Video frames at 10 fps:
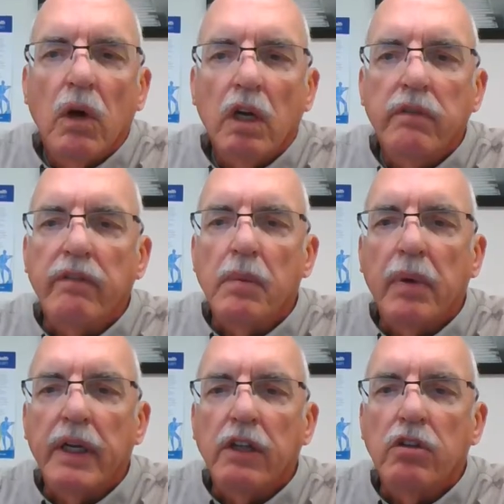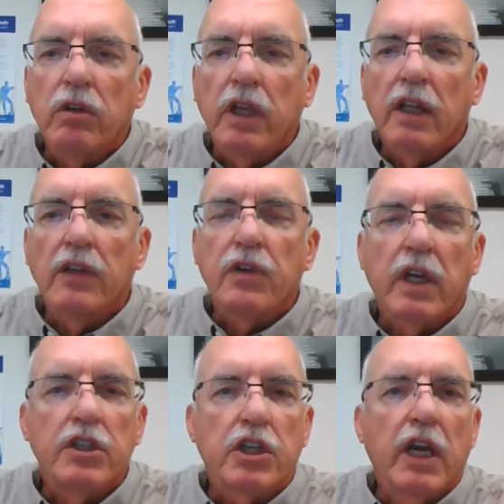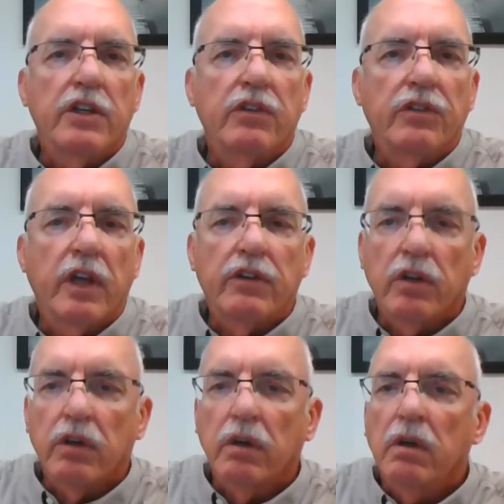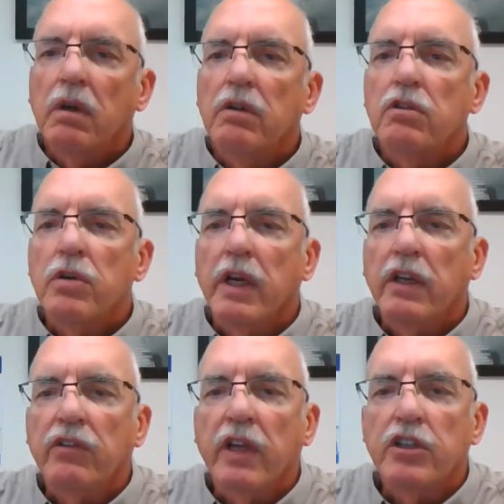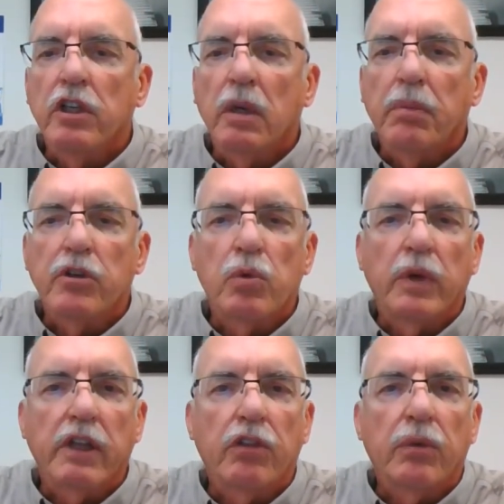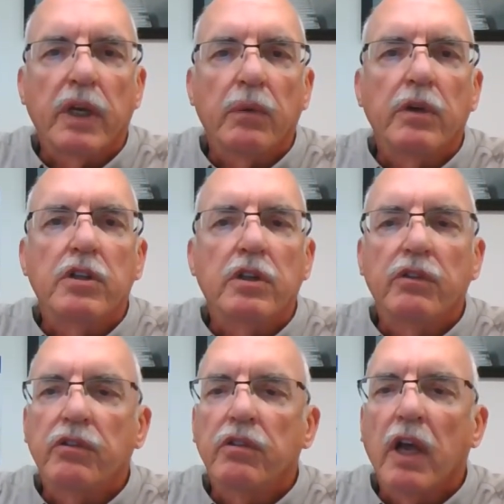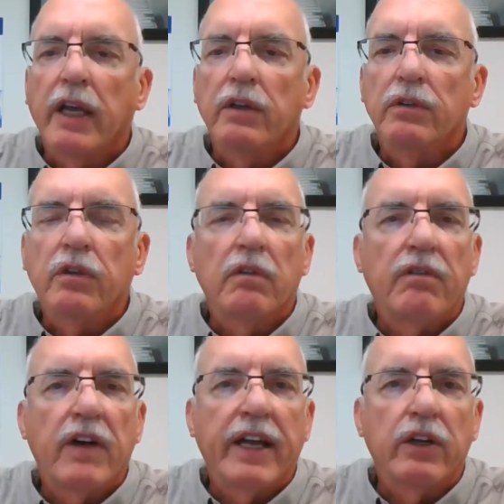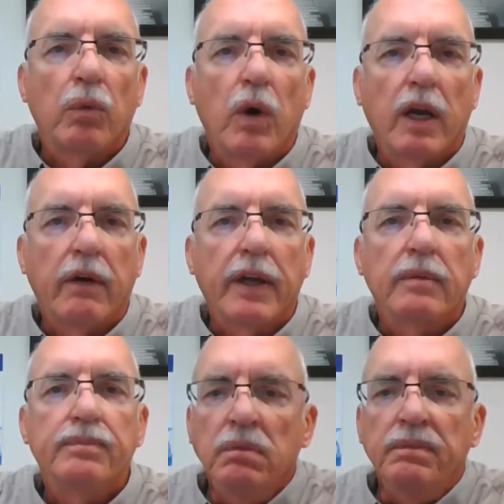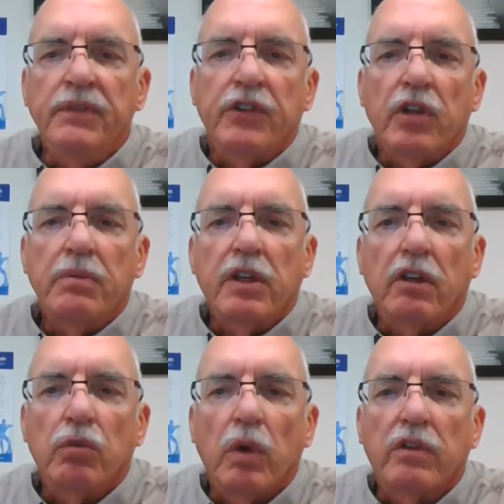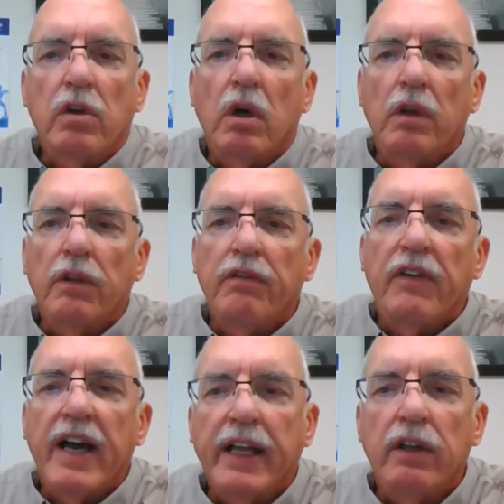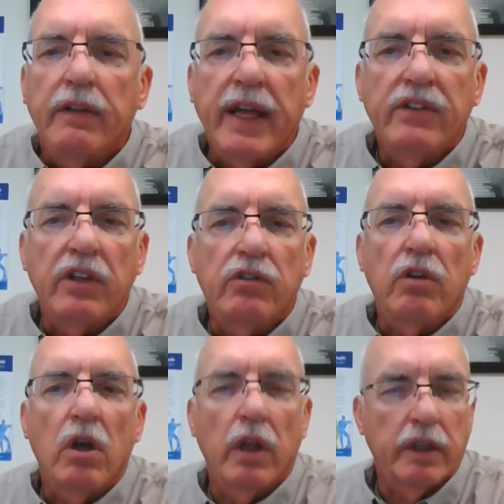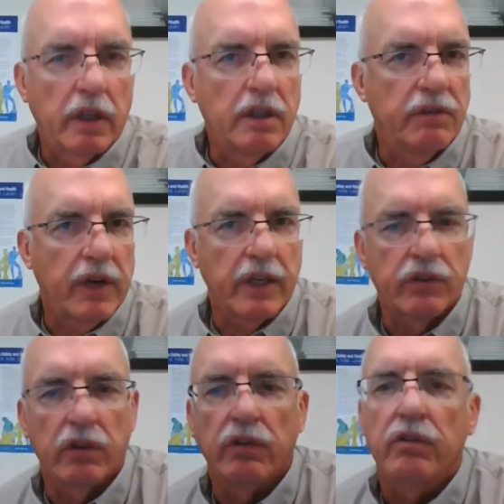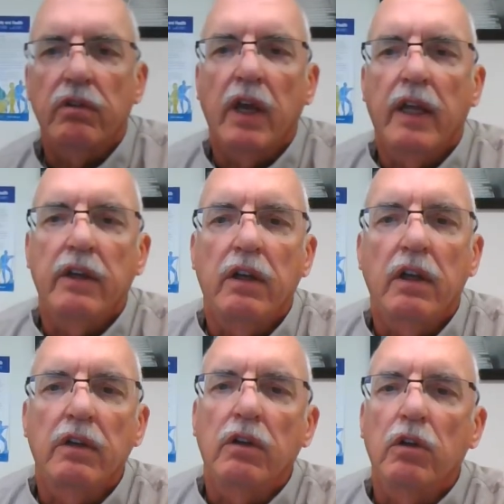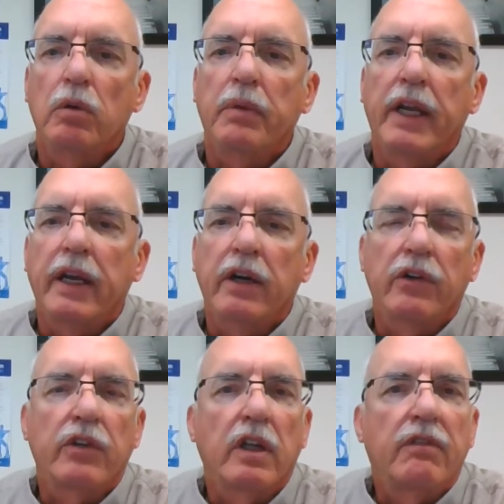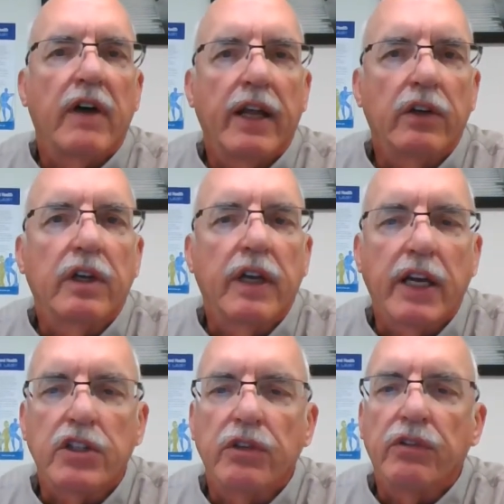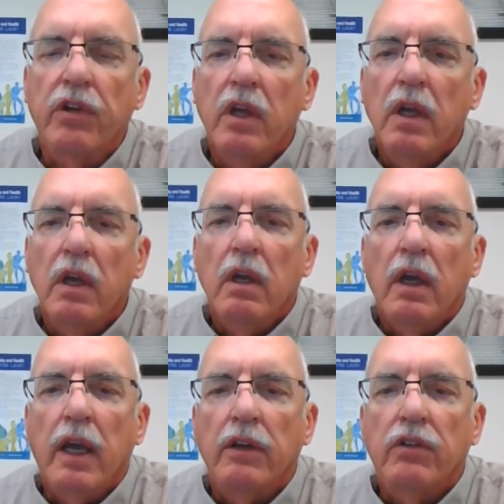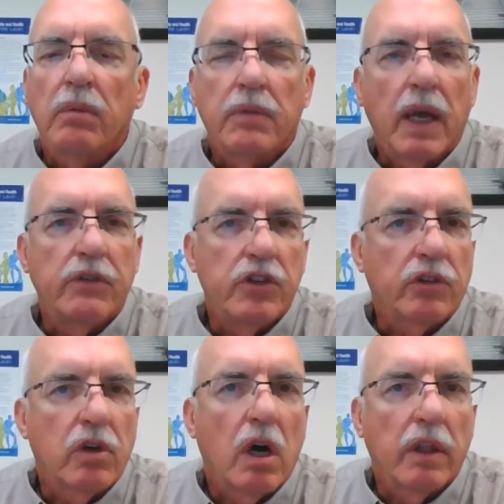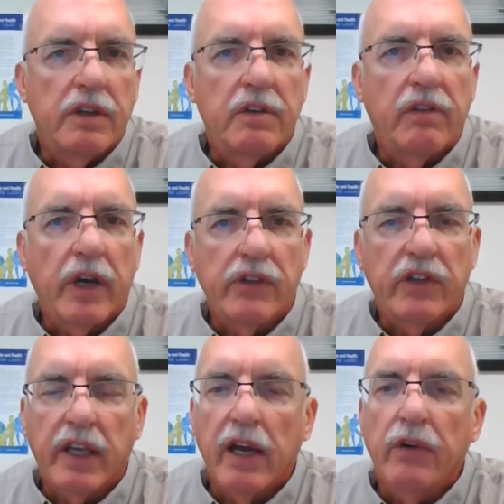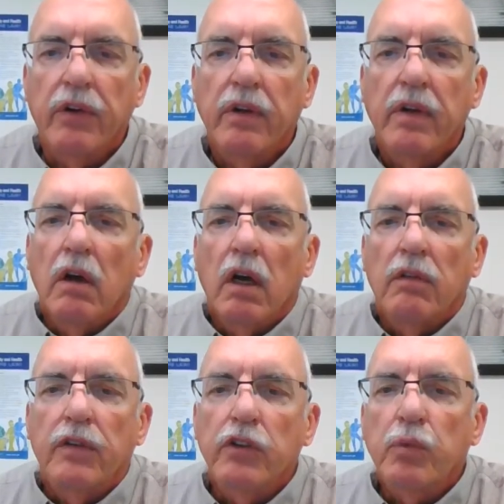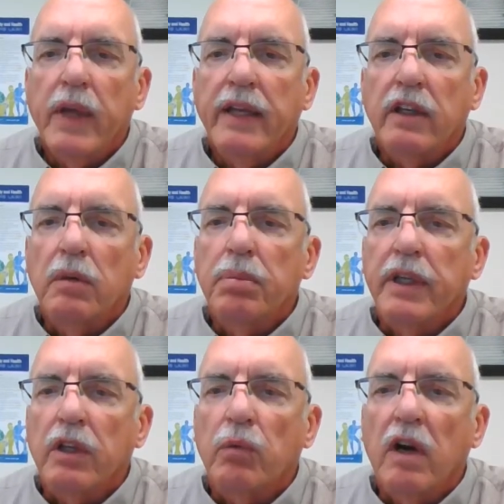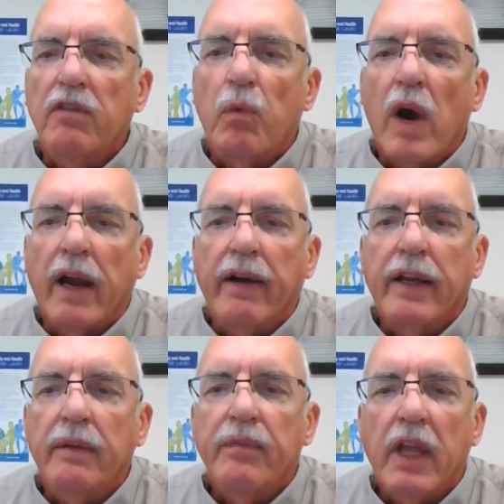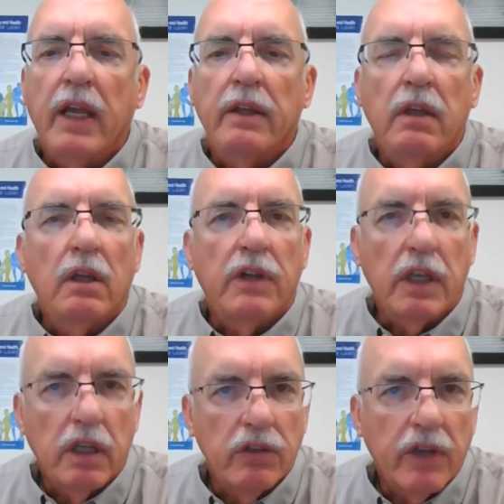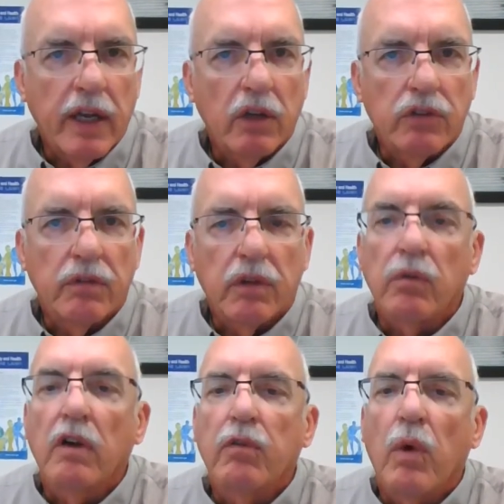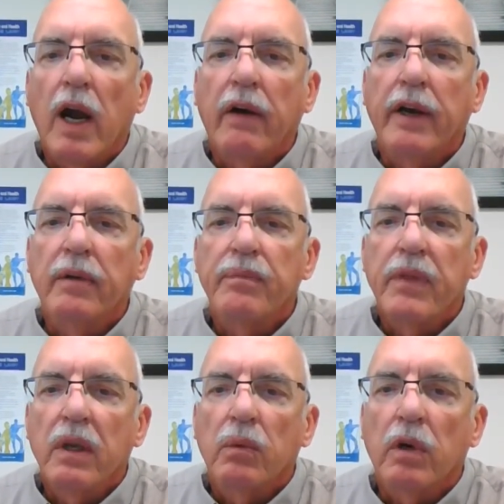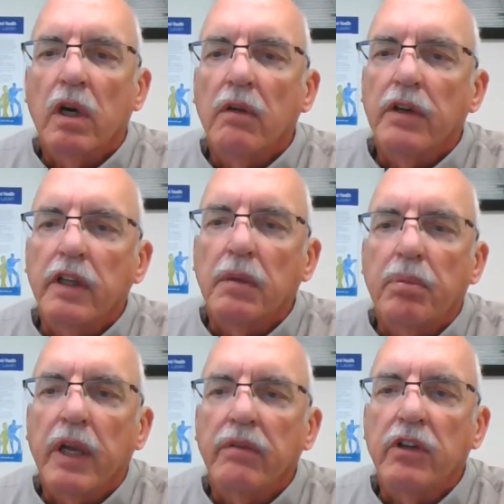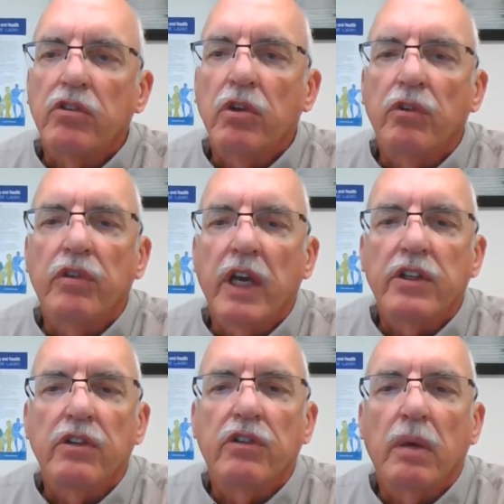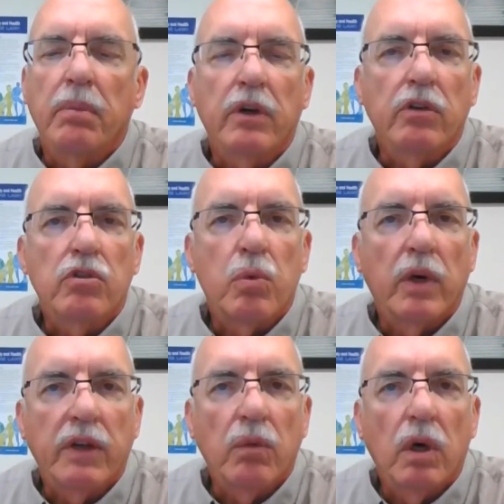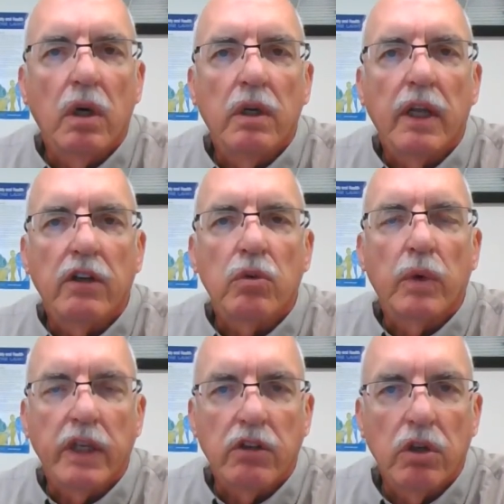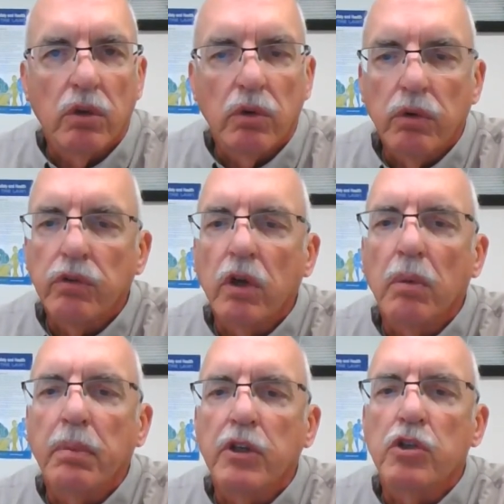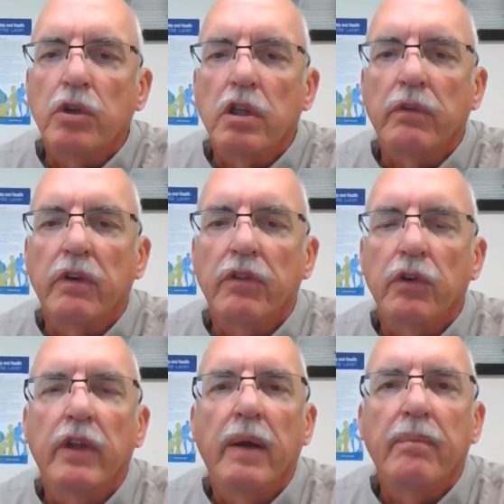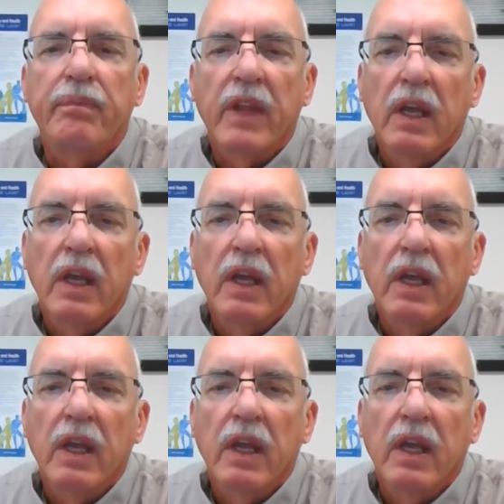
Welcome everybody to the Electric Education Center training session number 23, which is titled Final Wiring. The subject is what's called the final, and that's installing the devices and the luminaires and the final connections. And sometimes you just call it devicing out. First, we had to complete the rough wiring, and the ins and outs of the rough wiring were covered in the previous two sessions, number 21 and 22, so be sure to review them.